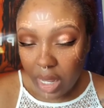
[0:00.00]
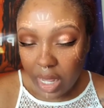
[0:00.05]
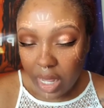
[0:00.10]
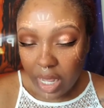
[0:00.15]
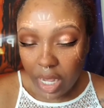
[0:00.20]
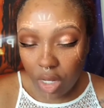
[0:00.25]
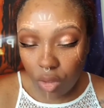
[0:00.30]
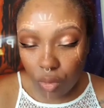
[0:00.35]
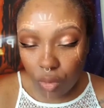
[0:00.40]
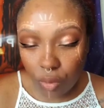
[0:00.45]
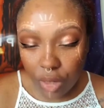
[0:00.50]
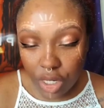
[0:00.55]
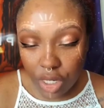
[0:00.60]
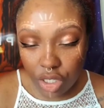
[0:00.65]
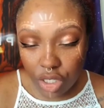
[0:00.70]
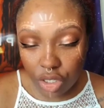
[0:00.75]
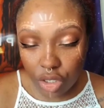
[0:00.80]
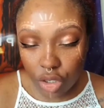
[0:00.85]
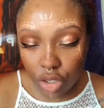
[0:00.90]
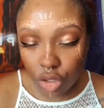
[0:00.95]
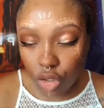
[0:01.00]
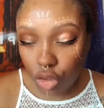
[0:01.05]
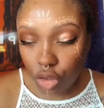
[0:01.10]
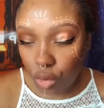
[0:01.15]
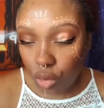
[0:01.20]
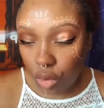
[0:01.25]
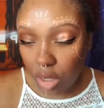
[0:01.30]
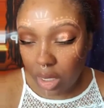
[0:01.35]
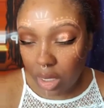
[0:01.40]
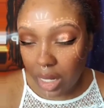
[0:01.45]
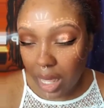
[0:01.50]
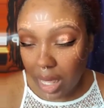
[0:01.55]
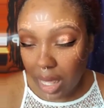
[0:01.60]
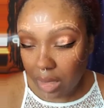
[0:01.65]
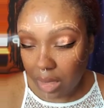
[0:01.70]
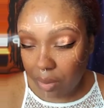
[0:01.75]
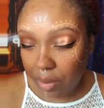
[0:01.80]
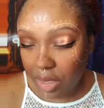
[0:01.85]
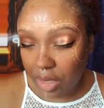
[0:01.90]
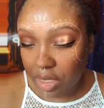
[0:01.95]
in which the dual
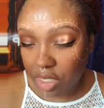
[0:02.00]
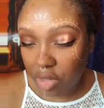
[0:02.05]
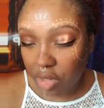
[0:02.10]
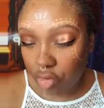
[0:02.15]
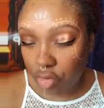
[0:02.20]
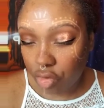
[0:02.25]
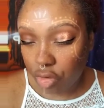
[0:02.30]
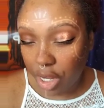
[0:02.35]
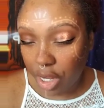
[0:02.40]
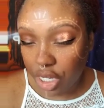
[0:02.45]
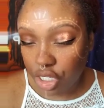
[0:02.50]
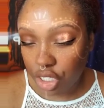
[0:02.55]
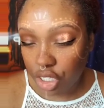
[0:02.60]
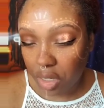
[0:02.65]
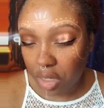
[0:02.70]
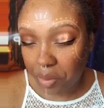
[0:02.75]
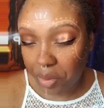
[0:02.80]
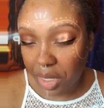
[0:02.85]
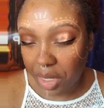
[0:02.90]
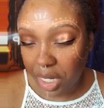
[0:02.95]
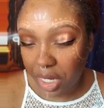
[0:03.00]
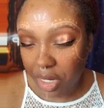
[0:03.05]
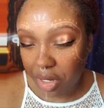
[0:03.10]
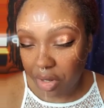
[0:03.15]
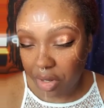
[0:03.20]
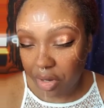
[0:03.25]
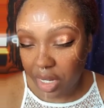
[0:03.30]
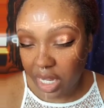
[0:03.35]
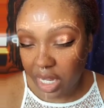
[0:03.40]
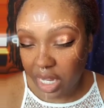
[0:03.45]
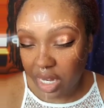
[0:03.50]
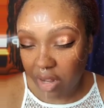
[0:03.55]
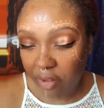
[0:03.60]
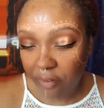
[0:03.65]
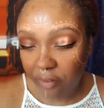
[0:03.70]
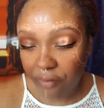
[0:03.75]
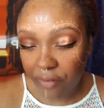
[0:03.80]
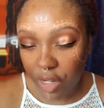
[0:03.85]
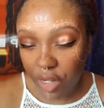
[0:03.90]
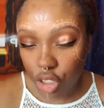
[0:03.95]
elements of creation appear in a
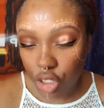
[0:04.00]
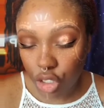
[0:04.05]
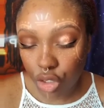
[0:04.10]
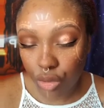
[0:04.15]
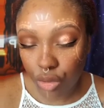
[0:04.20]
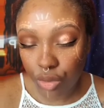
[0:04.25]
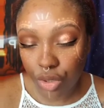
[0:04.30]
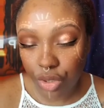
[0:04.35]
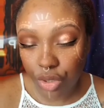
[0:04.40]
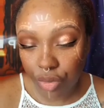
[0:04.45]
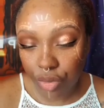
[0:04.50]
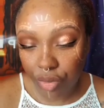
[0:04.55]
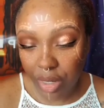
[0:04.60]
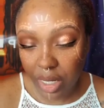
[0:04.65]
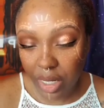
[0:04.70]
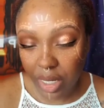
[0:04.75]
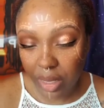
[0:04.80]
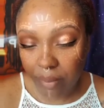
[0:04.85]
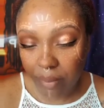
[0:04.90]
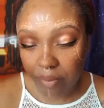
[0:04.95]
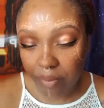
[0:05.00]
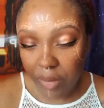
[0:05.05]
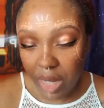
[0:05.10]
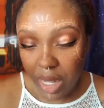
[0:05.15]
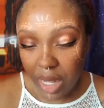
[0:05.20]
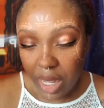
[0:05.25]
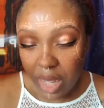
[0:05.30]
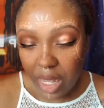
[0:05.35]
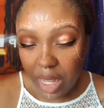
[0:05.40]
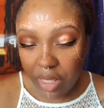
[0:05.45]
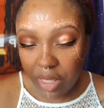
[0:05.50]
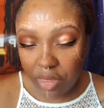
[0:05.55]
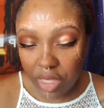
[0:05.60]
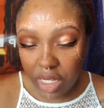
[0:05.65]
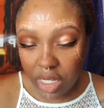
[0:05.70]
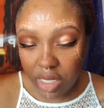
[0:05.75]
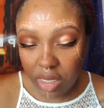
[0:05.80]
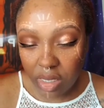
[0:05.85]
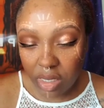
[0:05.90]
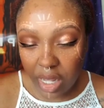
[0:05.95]
functional degree. In
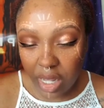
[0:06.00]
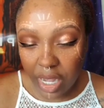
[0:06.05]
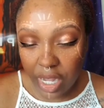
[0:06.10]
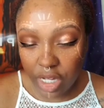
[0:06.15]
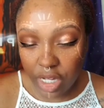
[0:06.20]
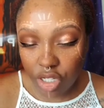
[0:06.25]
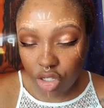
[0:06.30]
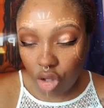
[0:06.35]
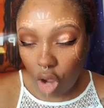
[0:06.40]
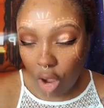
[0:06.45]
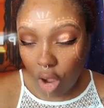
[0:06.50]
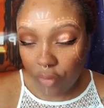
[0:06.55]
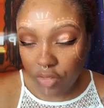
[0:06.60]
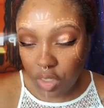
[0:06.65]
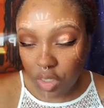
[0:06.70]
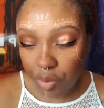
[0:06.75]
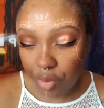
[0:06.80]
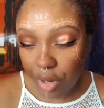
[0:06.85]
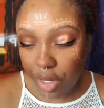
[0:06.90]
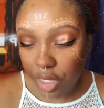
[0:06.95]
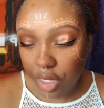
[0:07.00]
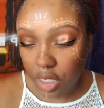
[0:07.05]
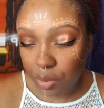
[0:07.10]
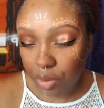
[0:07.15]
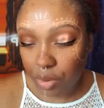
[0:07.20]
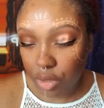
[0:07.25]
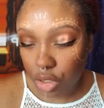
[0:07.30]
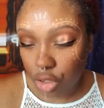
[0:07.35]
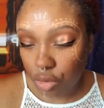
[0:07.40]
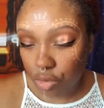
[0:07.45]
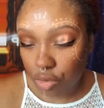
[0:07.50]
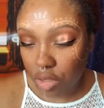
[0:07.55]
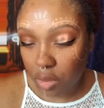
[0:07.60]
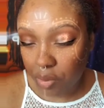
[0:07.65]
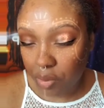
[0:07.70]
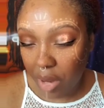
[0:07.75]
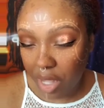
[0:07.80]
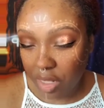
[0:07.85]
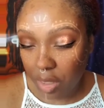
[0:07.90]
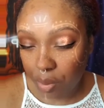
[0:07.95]
this stage, the offspring is produced
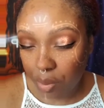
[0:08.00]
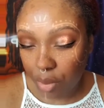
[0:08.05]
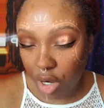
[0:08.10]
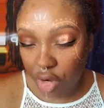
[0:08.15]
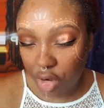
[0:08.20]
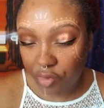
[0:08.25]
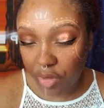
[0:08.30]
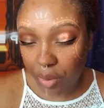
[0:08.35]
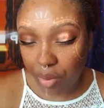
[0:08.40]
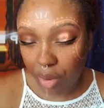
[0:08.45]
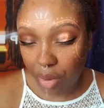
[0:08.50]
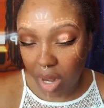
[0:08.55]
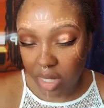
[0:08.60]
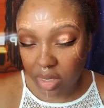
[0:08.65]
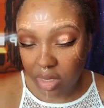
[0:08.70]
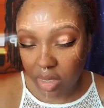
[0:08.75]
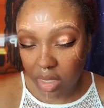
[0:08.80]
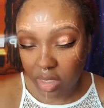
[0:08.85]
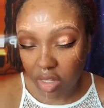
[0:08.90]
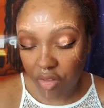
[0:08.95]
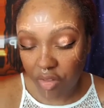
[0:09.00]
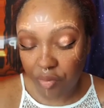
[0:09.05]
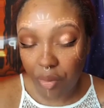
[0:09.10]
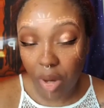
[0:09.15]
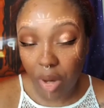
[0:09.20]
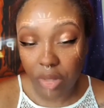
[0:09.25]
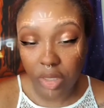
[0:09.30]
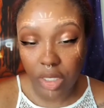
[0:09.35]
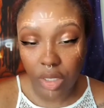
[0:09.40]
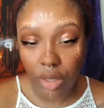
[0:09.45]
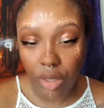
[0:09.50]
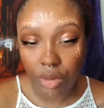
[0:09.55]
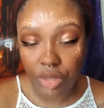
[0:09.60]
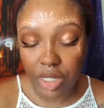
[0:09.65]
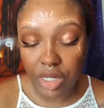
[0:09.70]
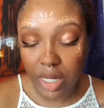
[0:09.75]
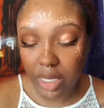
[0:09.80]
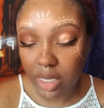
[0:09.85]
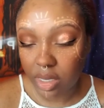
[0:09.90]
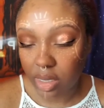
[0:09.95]
by the perfect process of
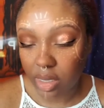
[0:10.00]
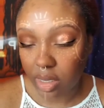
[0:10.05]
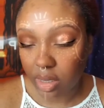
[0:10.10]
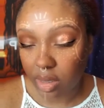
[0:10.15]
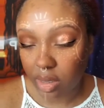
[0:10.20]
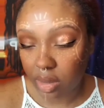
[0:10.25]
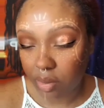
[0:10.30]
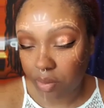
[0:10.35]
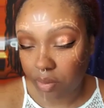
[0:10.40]
parthenogenesis.